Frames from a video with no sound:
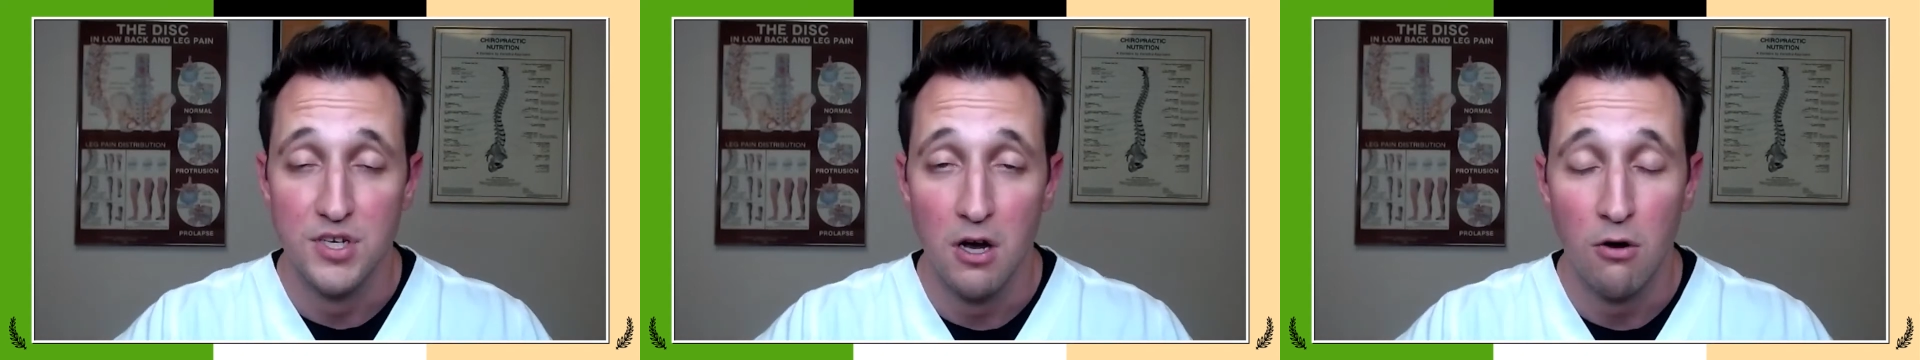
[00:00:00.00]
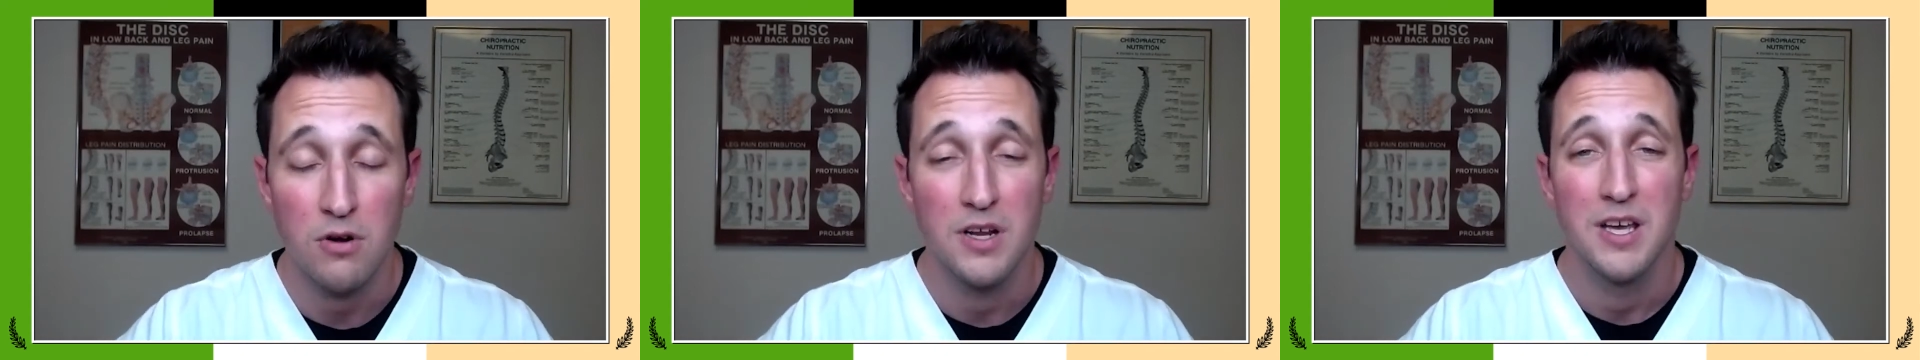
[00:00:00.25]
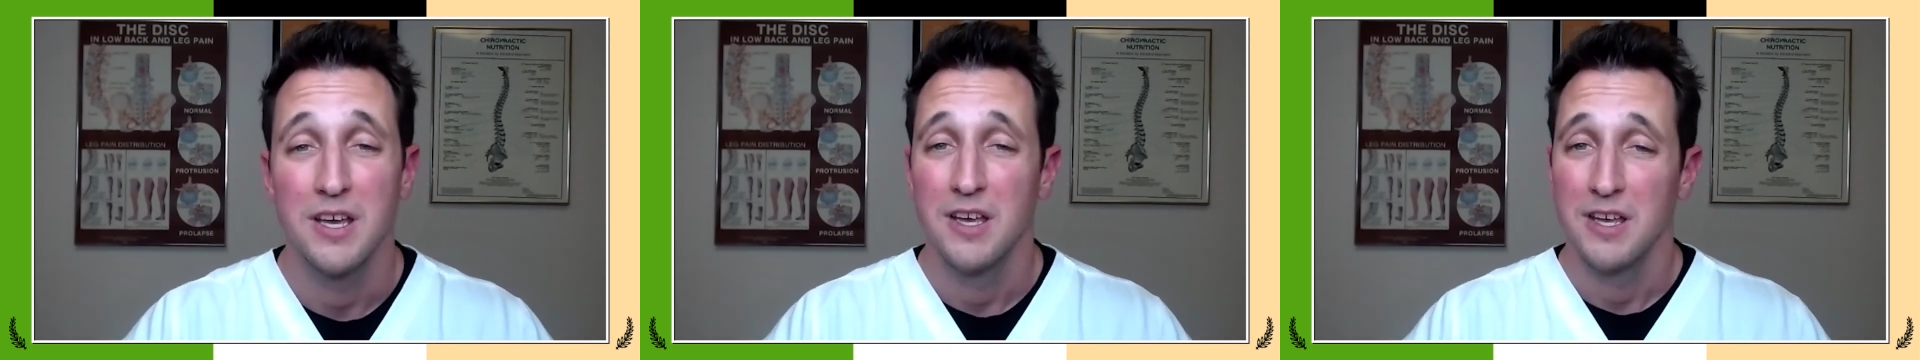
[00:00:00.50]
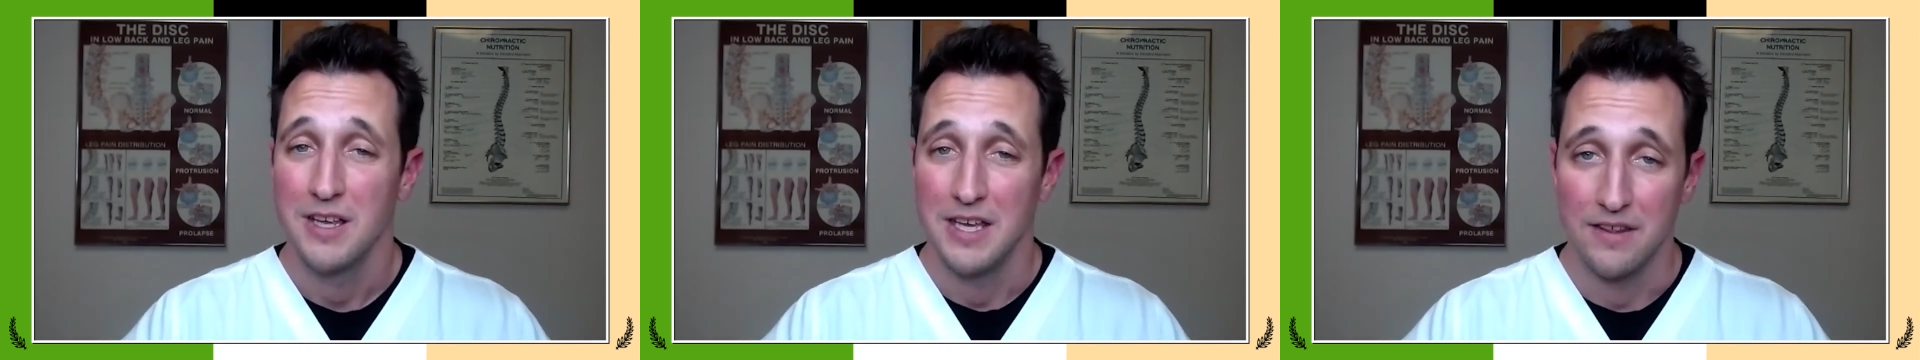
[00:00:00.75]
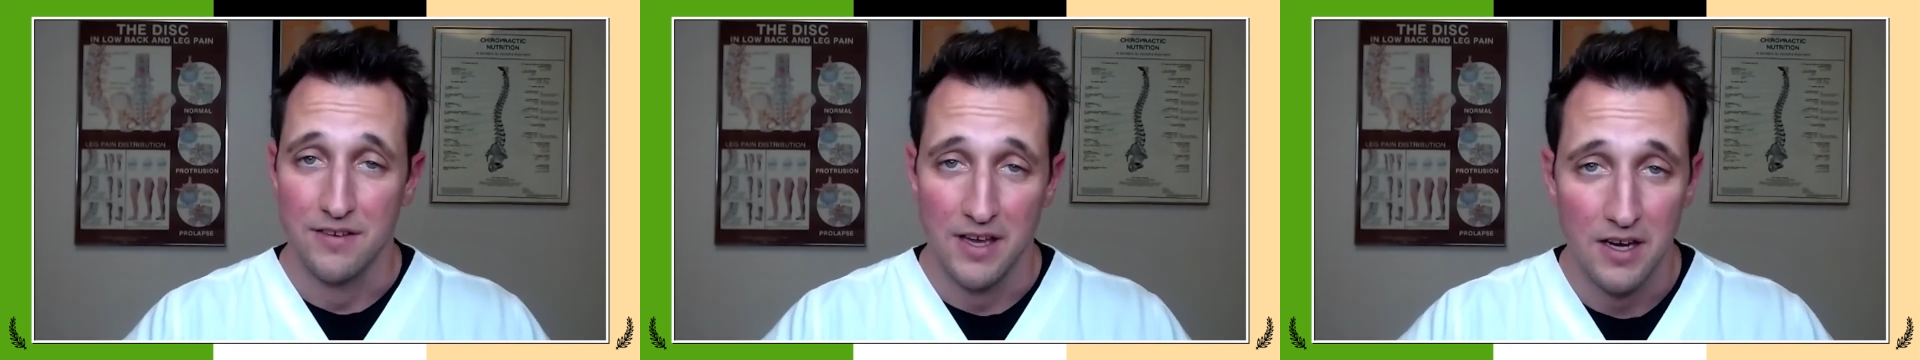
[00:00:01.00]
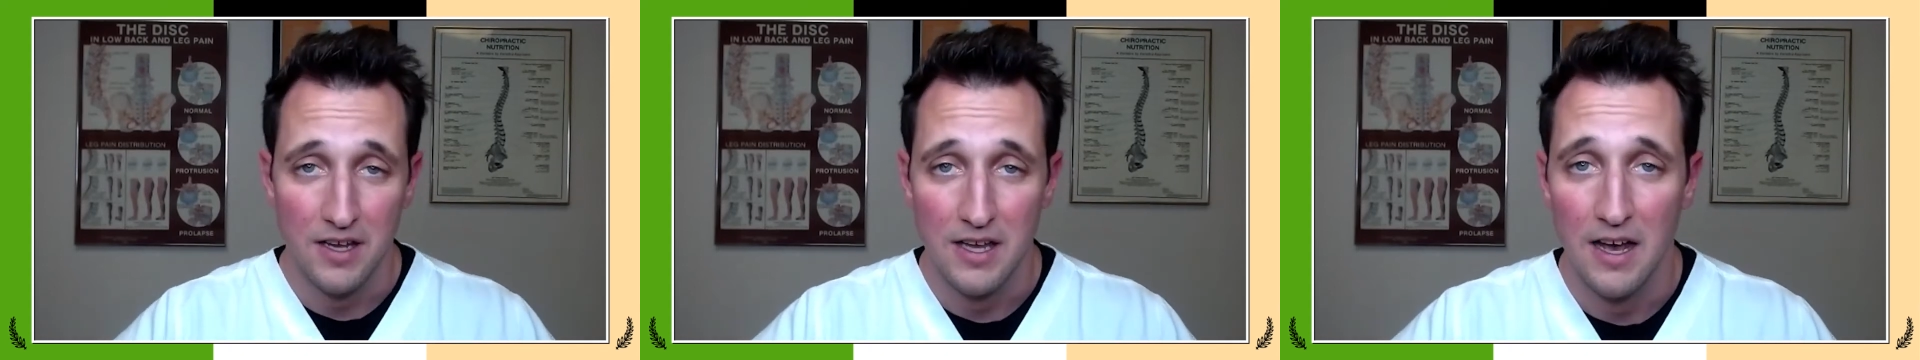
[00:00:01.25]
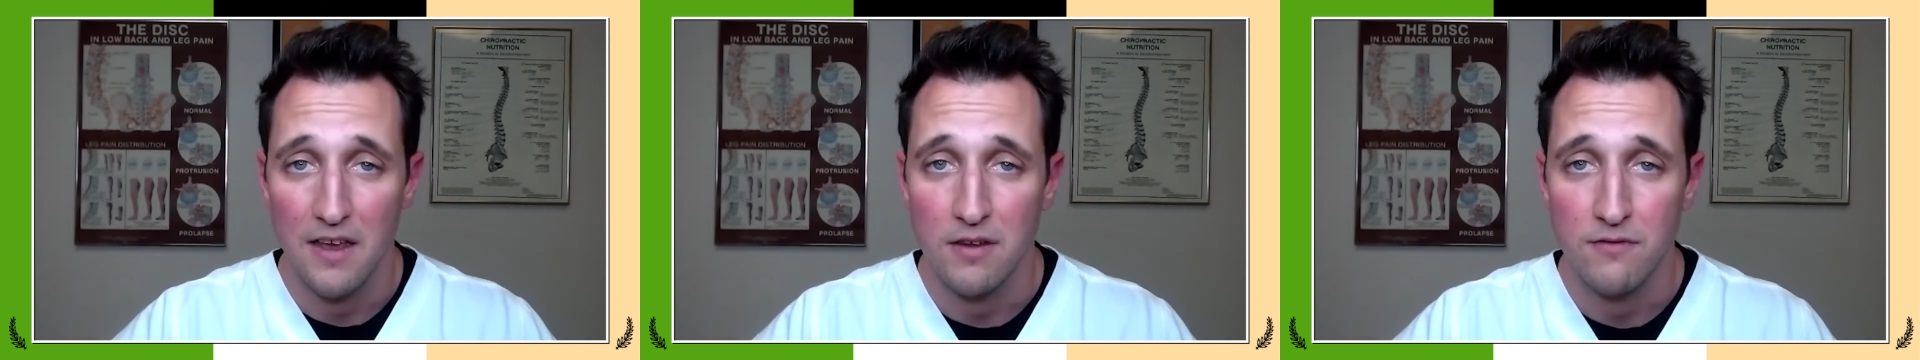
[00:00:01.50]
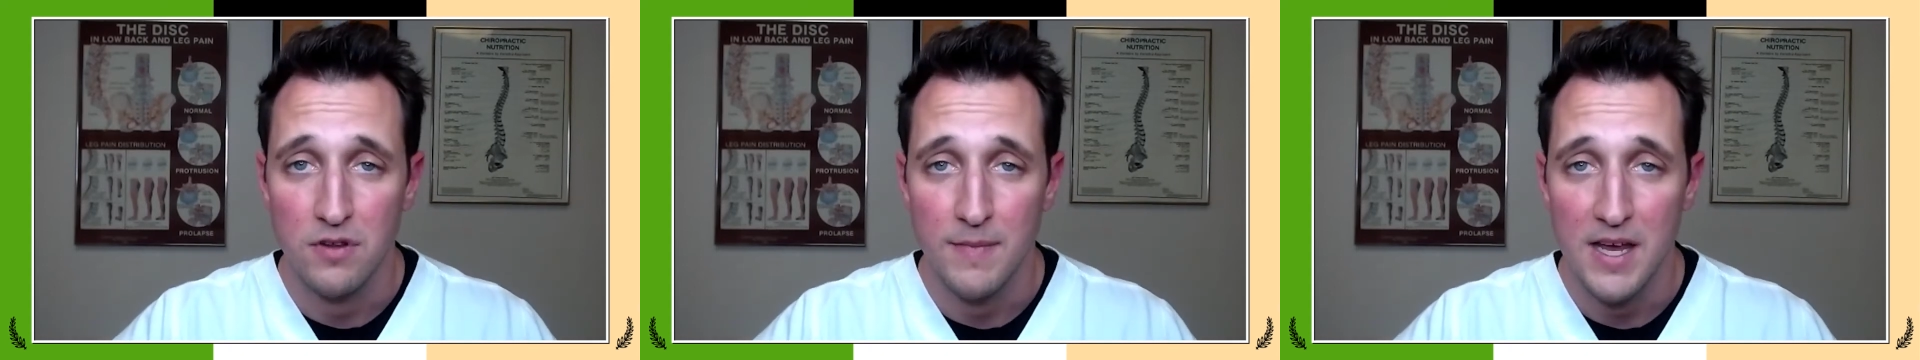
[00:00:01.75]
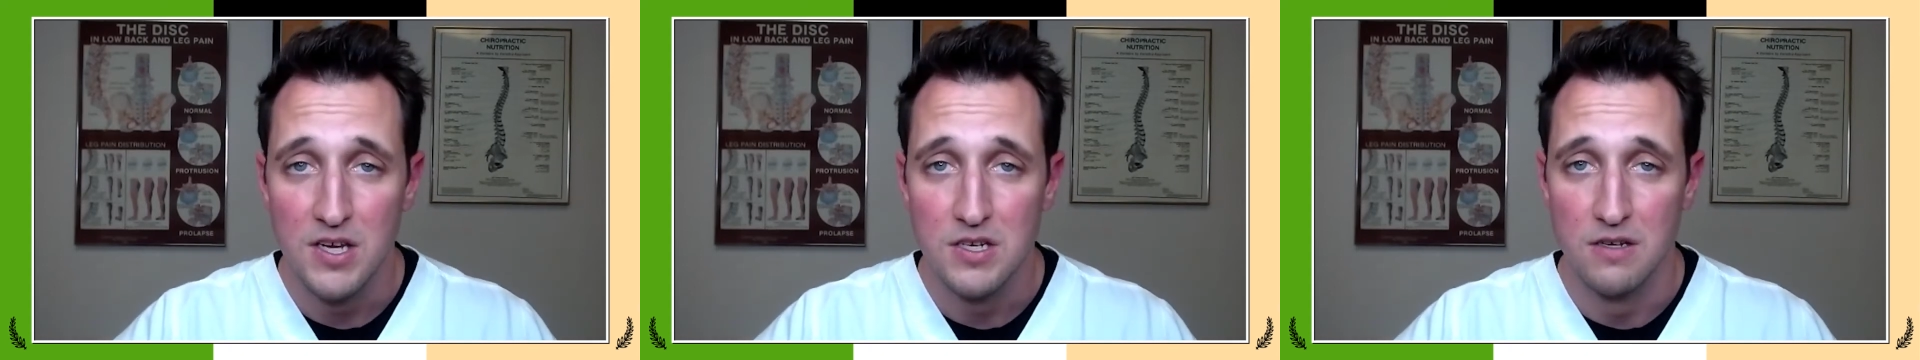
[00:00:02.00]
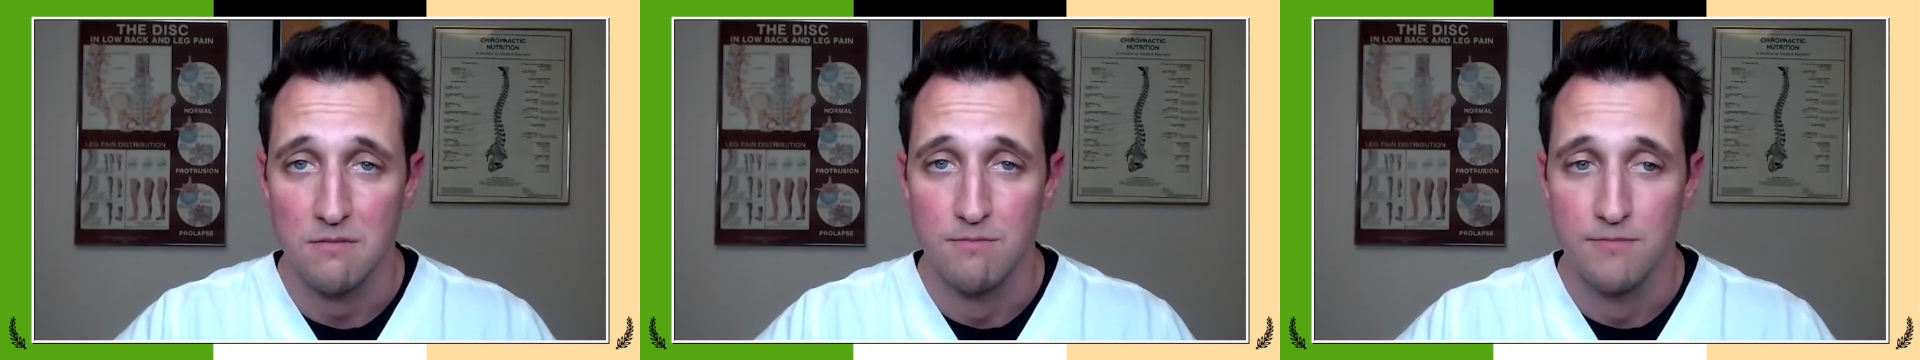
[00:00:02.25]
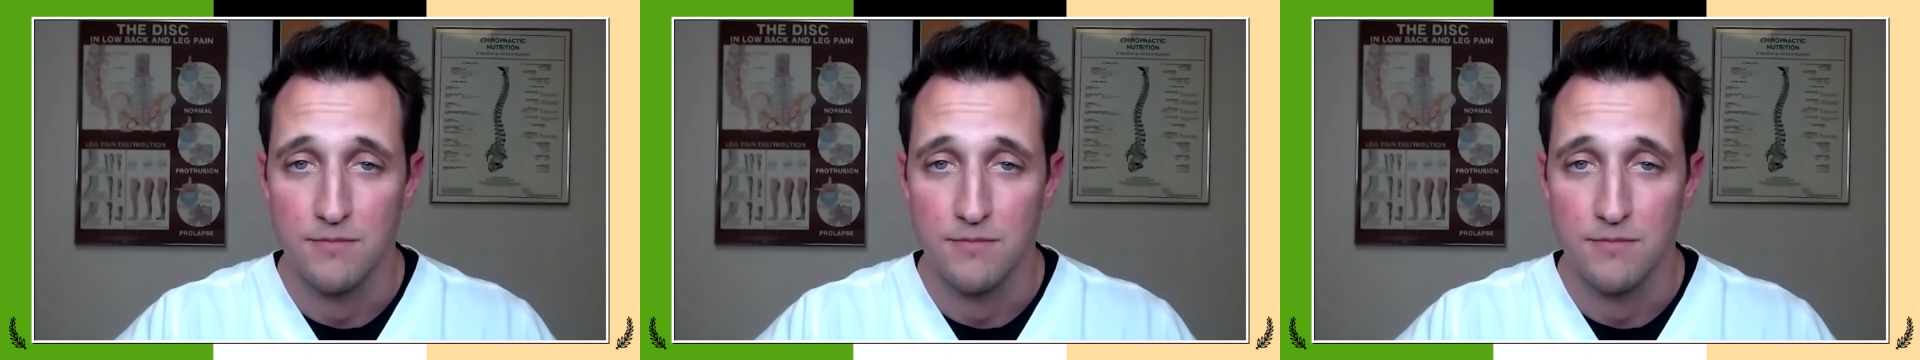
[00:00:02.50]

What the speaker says: don't, it's going to cause inflammation.